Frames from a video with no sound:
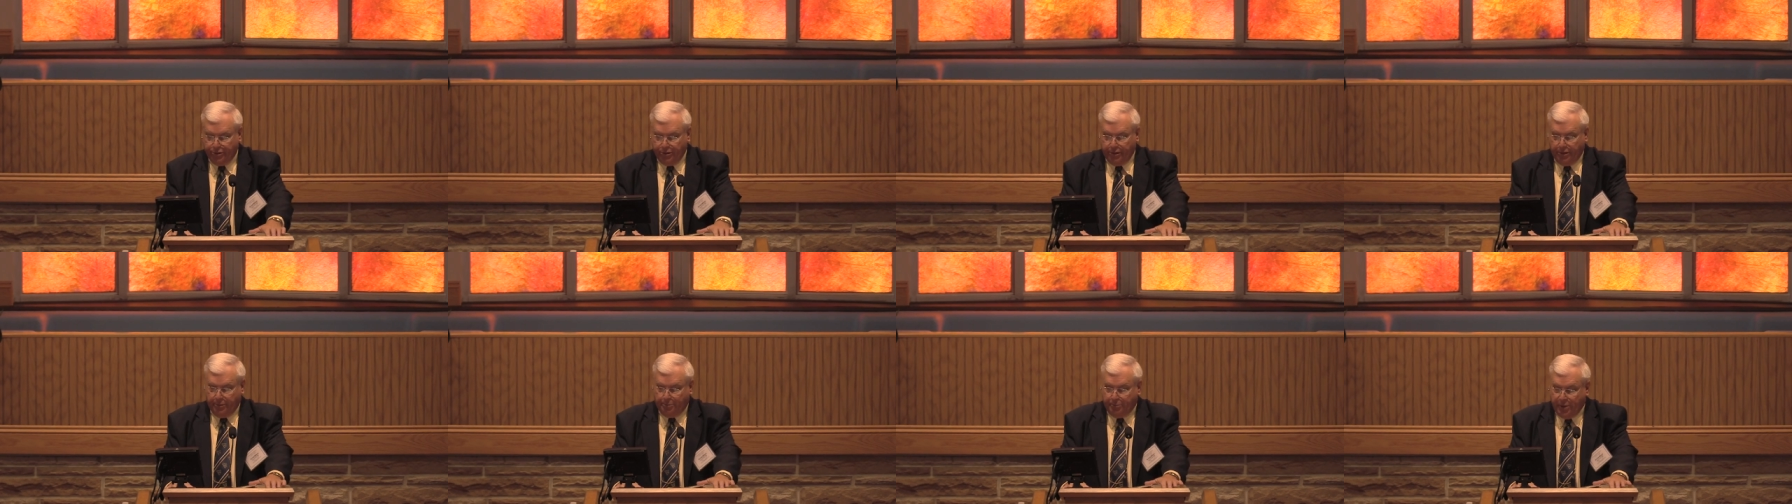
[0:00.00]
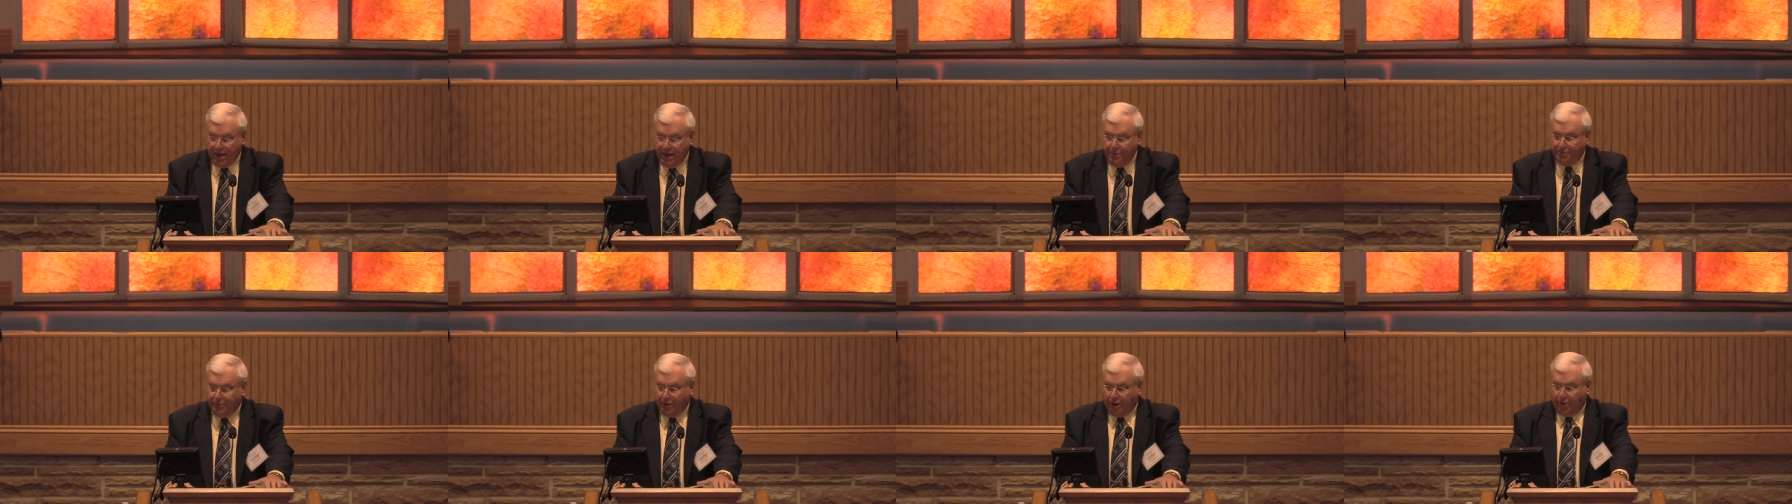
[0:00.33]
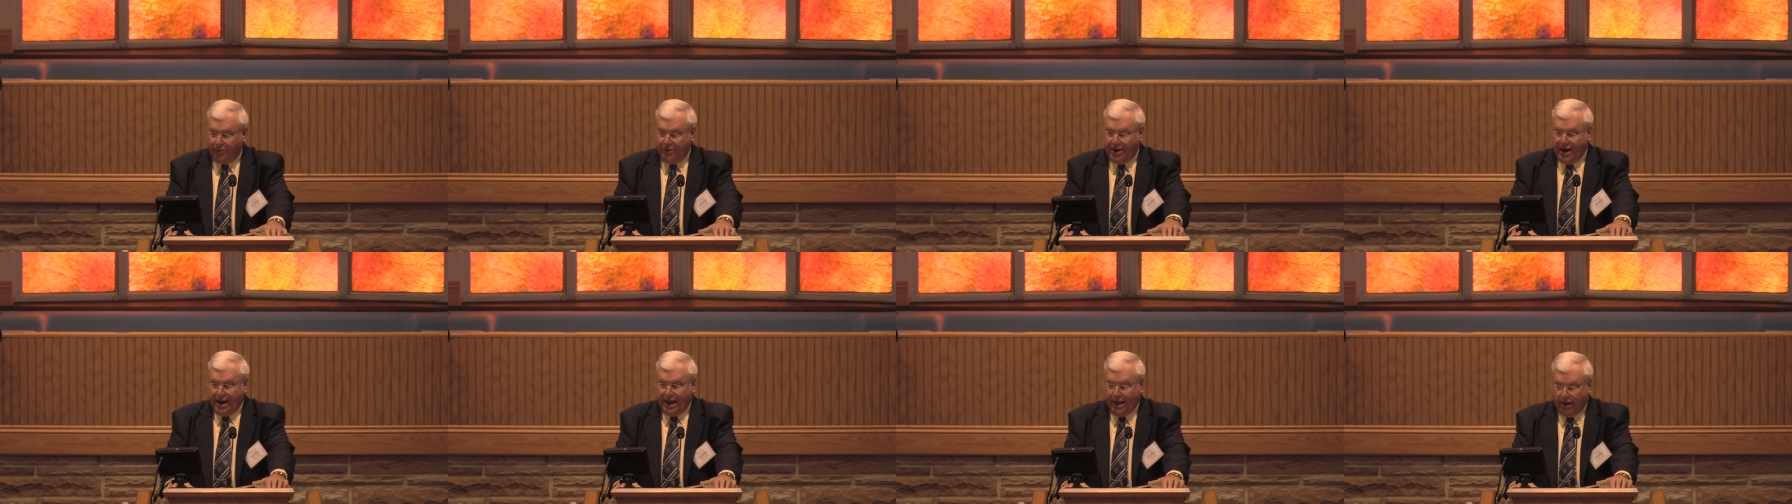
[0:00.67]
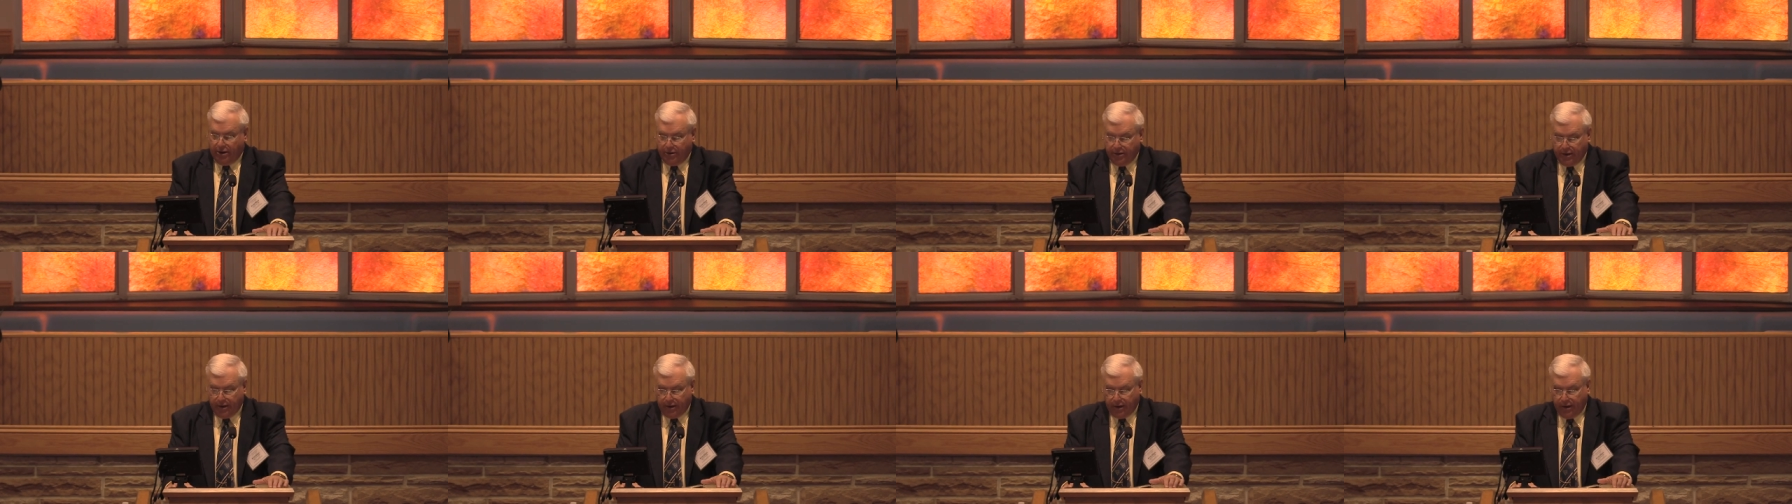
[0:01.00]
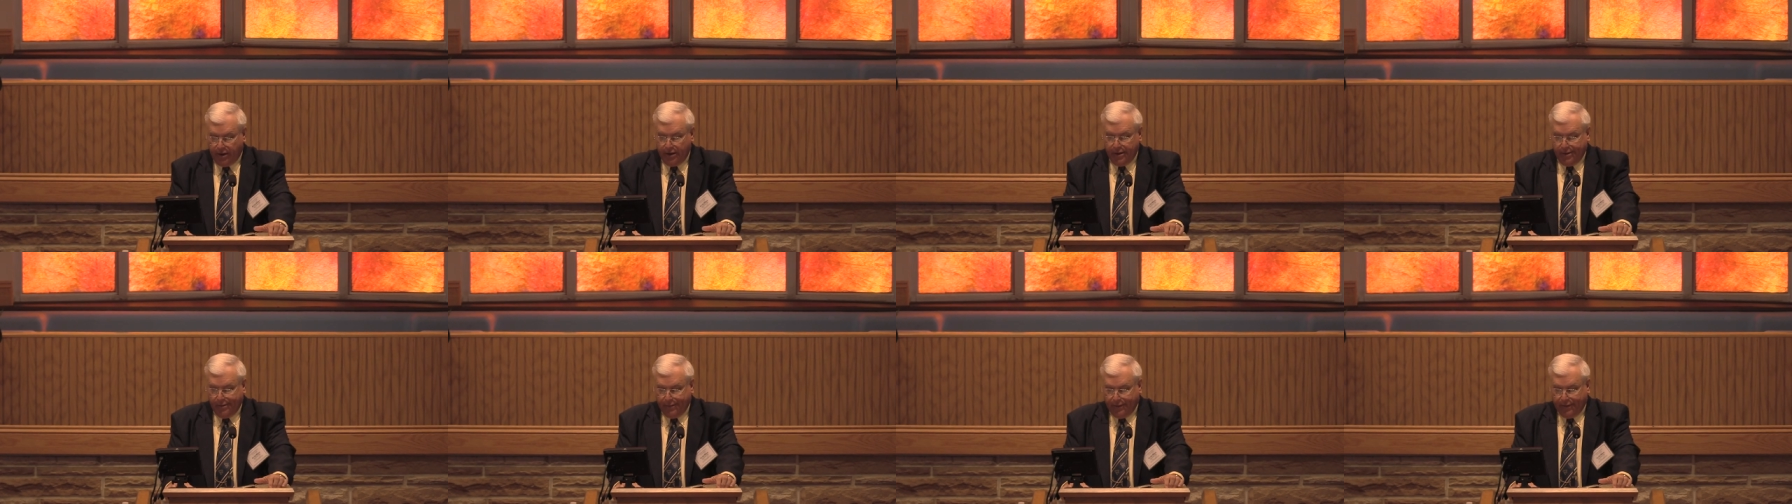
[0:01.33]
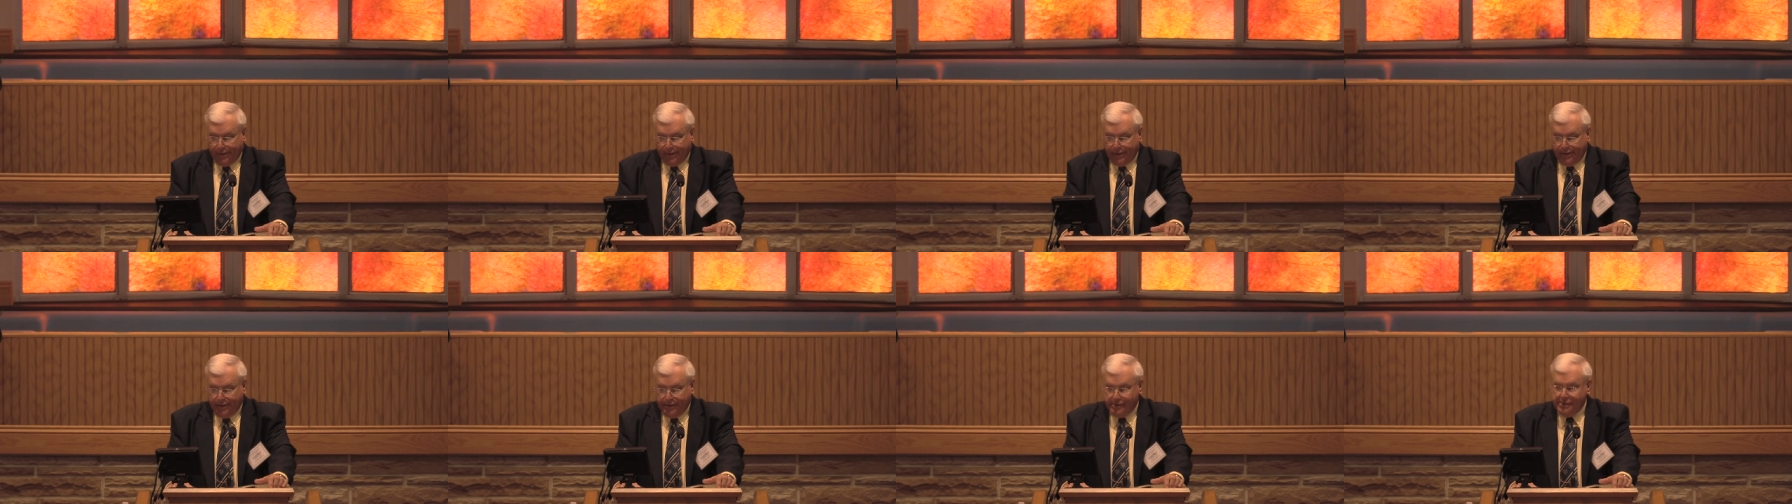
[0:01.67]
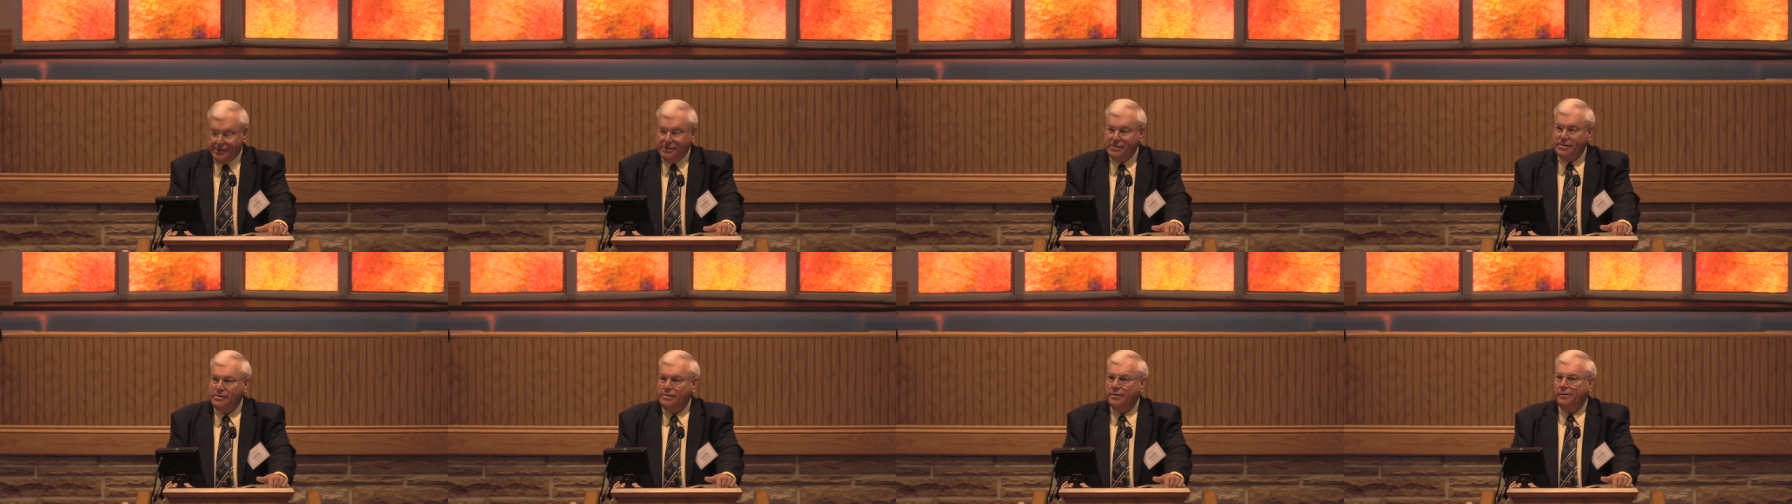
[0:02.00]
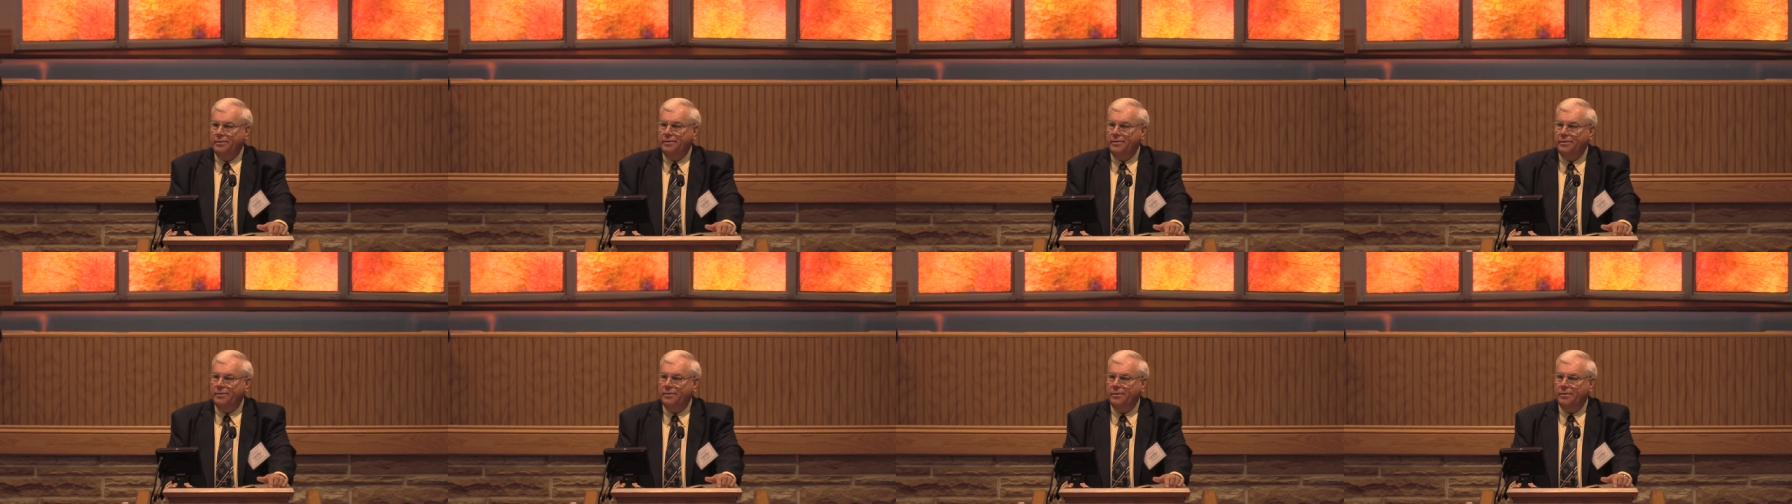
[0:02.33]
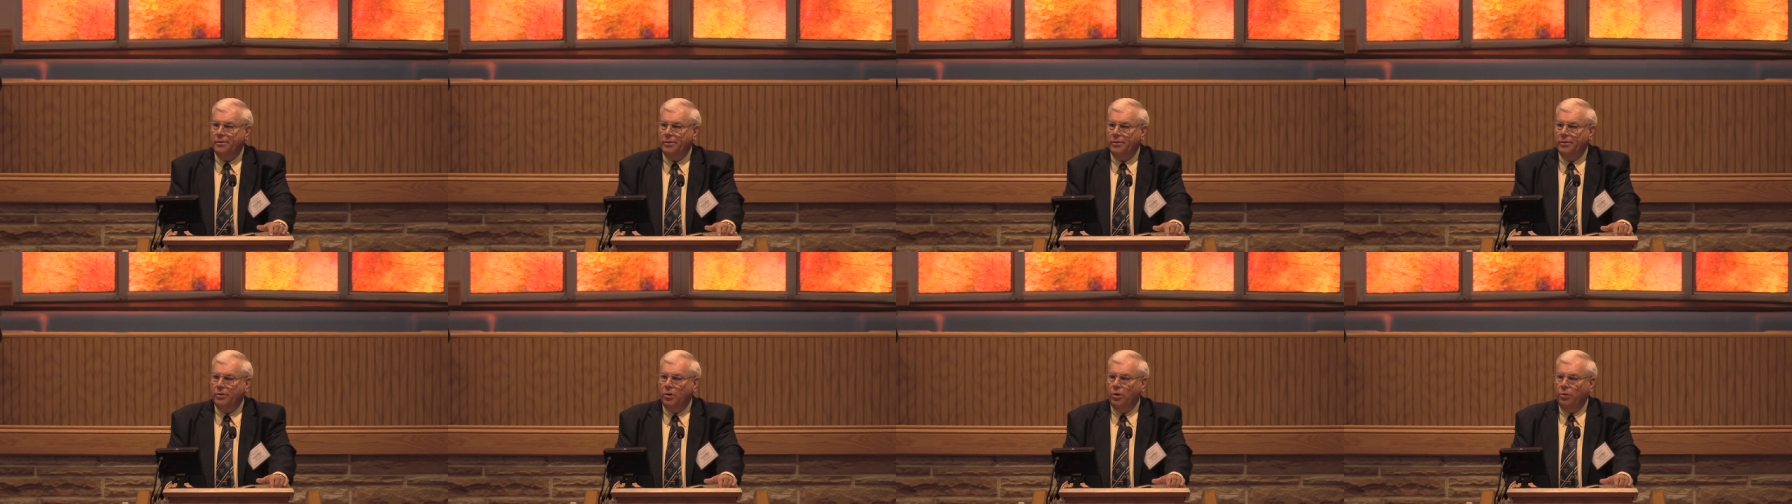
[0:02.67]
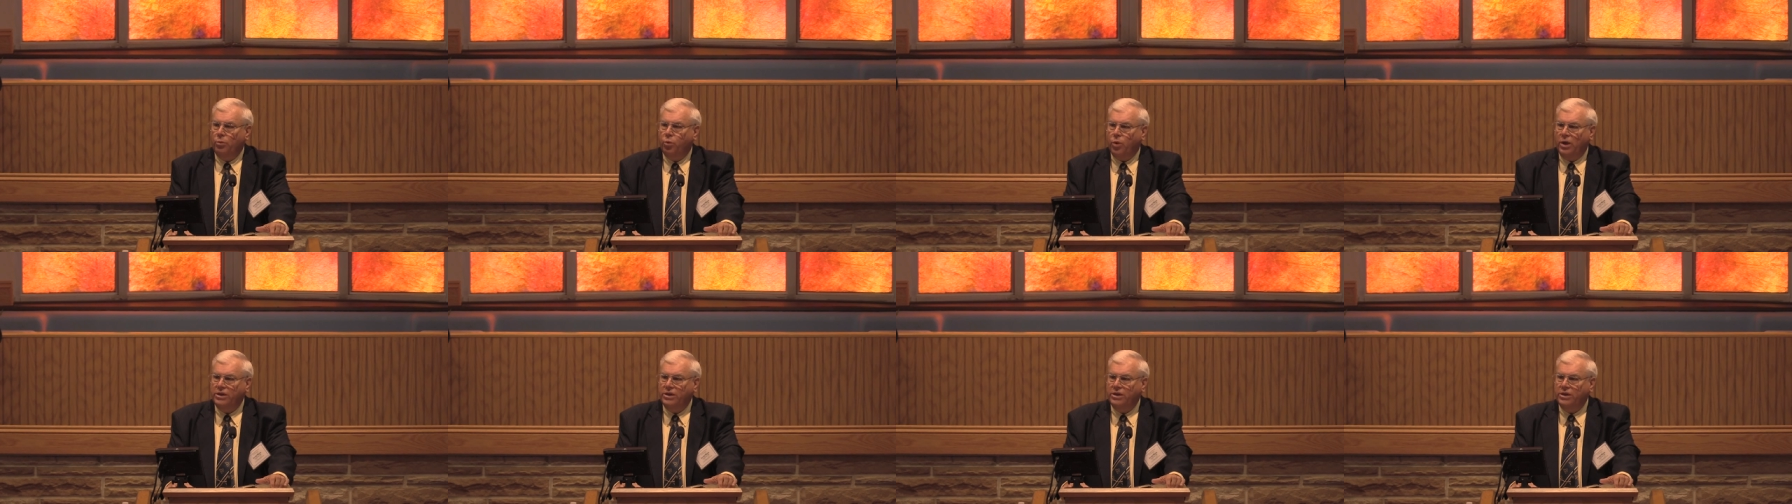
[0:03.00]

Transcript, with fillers: to the people around or